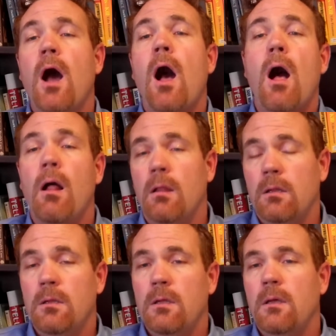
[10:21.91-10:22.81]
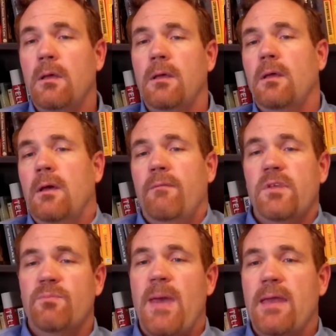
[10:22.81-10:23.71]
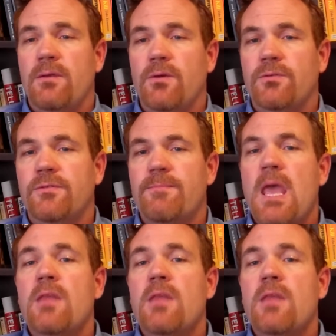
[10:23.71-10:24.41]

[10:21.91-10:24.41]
all of this bad news.